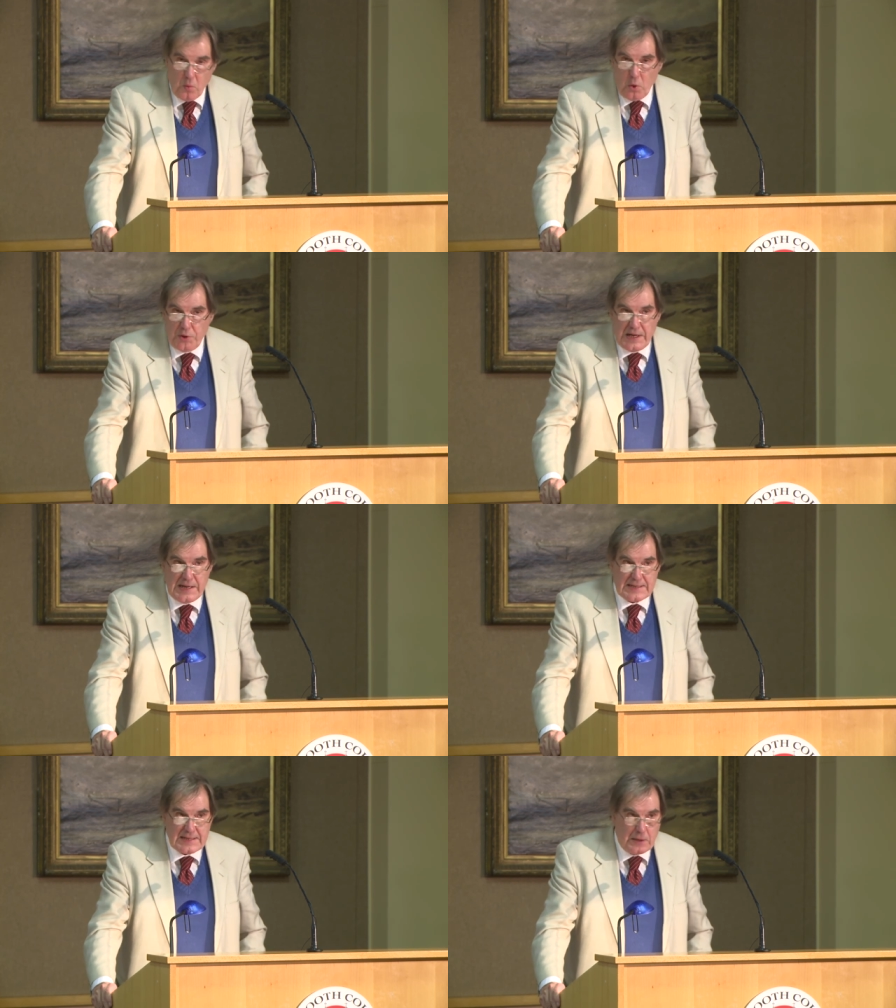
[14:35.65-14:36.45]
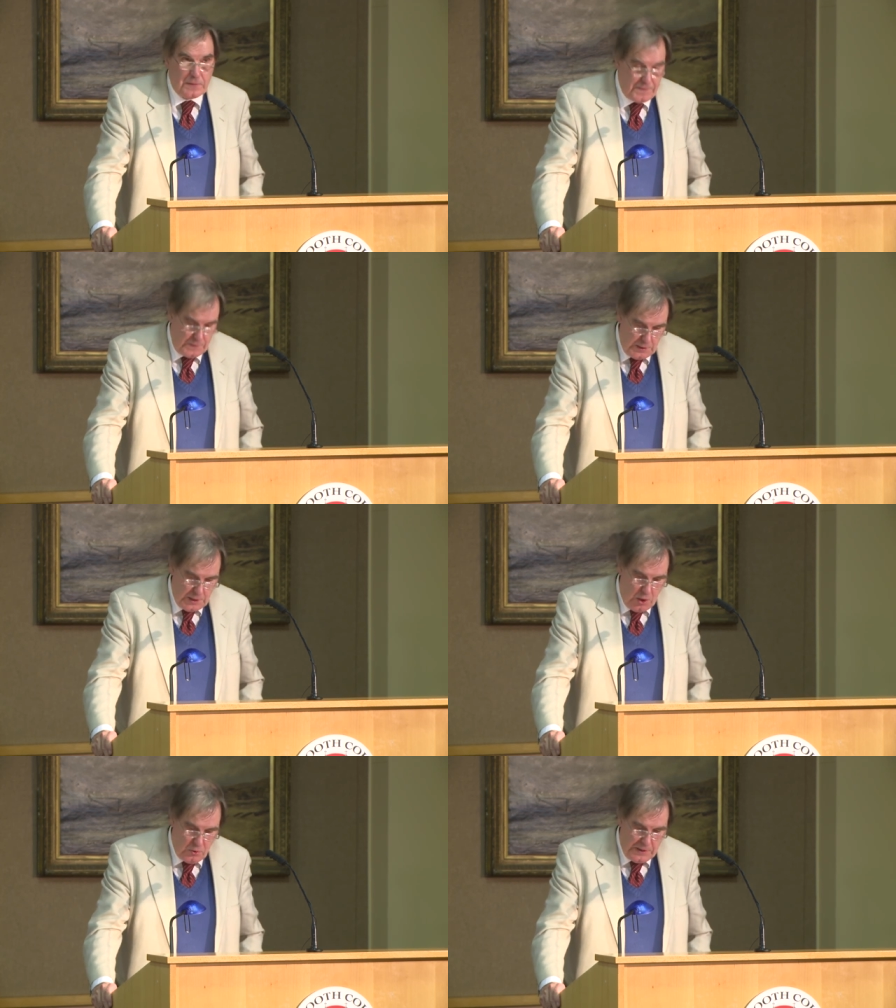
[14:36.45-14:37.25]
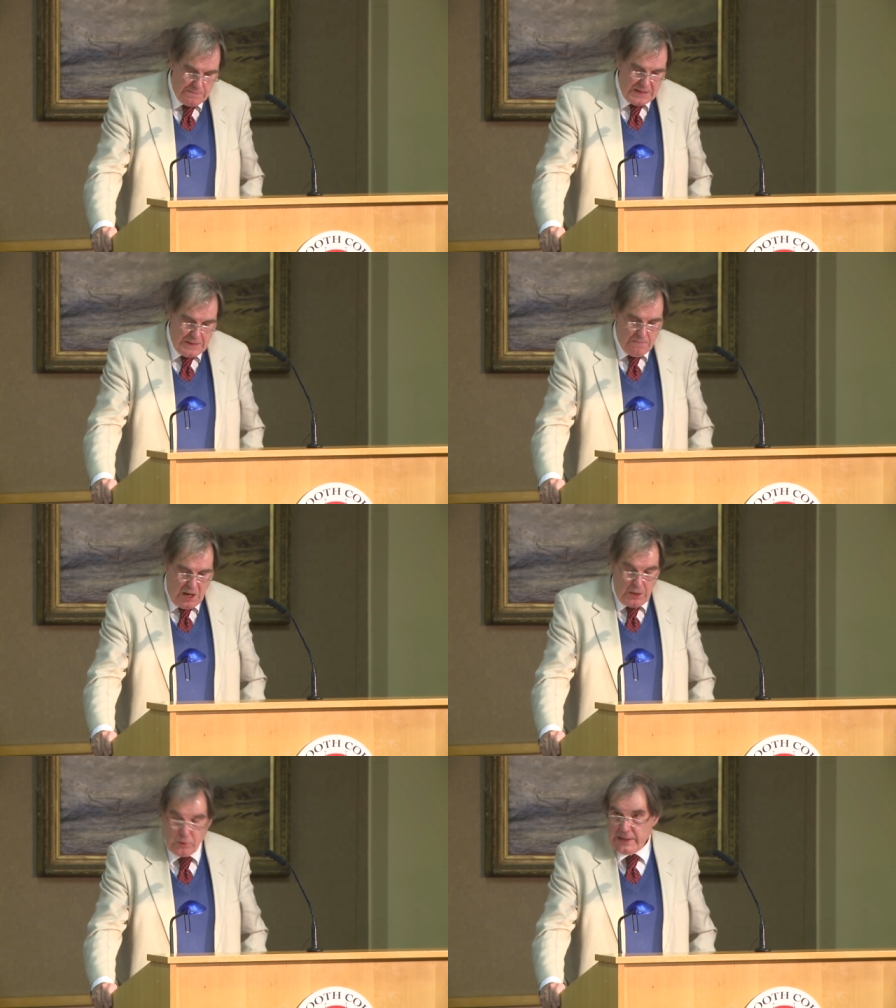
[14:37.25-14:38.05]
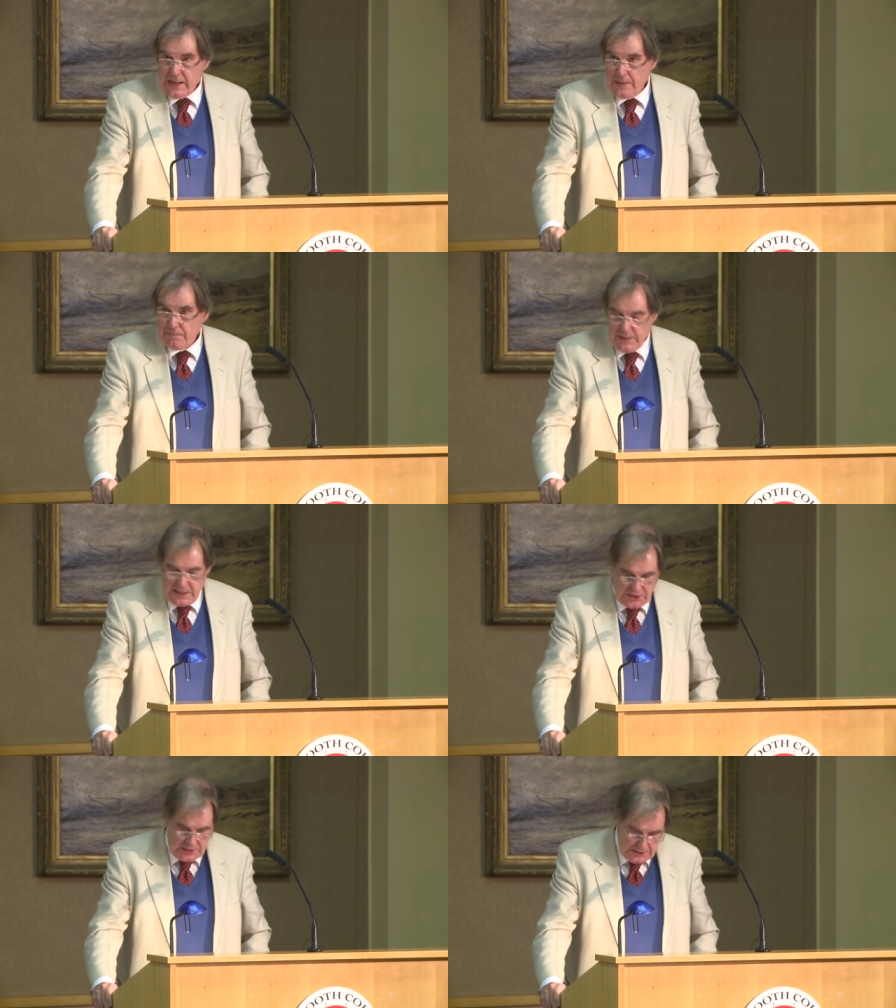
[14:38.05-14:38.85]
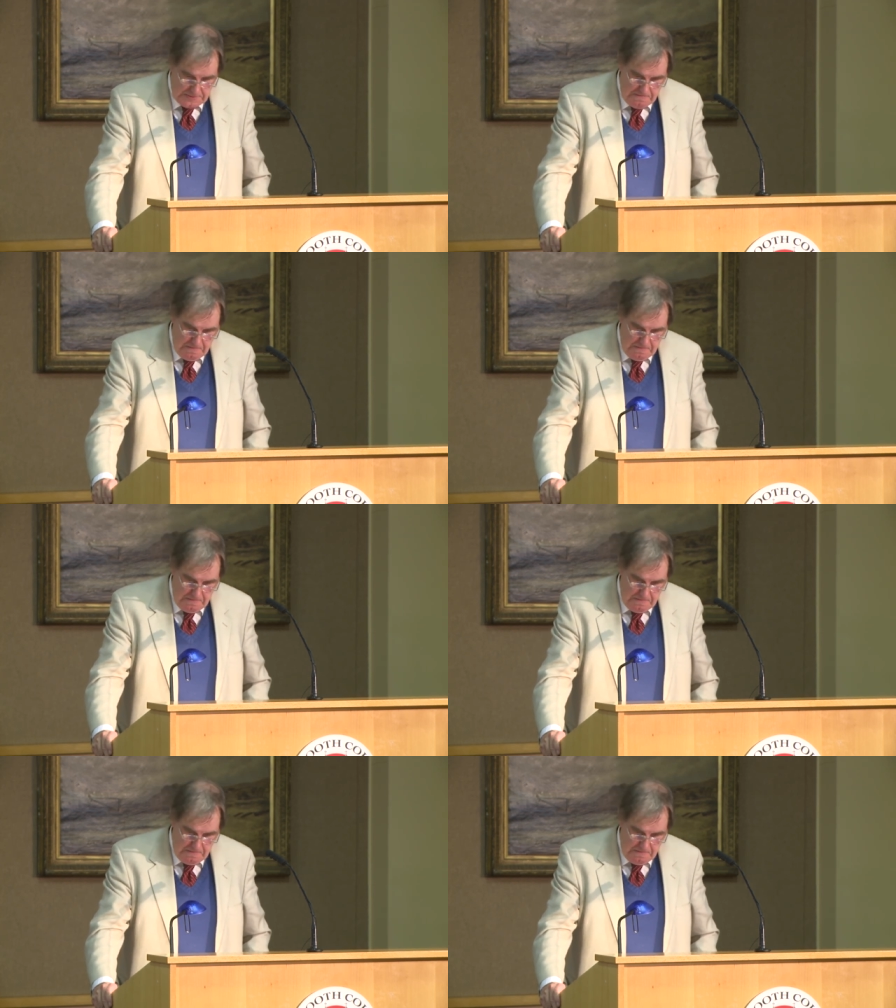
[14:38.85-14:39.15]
would in itself only be mildly unpleasant.